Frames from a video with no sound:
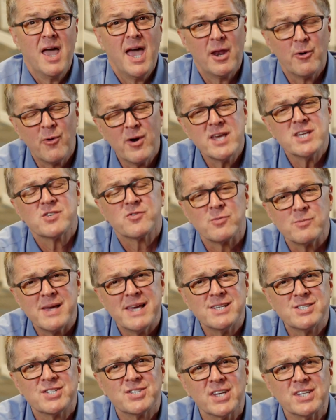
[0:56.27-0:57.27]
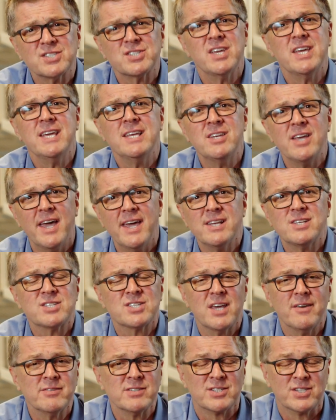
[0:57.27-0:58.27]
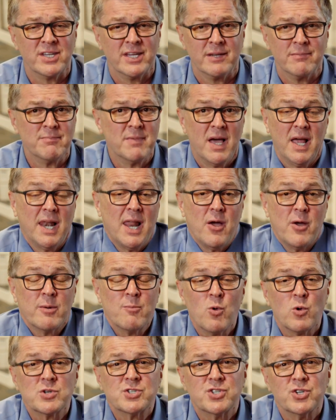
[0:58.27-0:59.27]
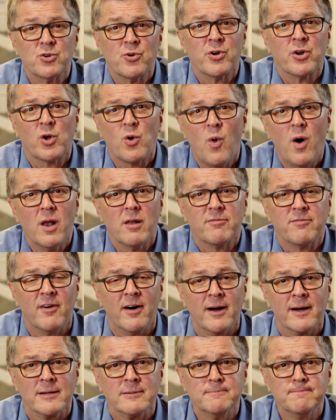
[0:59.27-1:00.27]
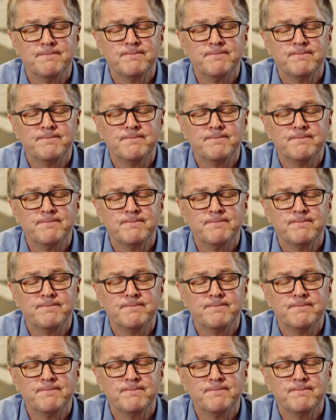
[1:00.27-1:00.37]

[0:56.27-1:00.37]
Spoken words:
and raised from age 16 to age 17, allowing more children to qualify.